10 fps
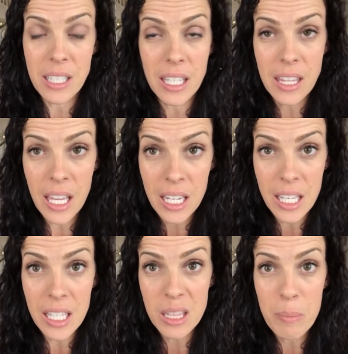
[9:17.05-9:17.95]
Like they
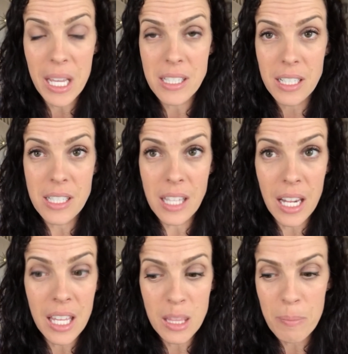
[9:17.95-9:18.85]
need the basics,
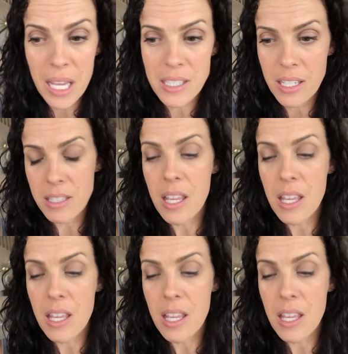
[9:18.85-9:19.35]
they need the basics.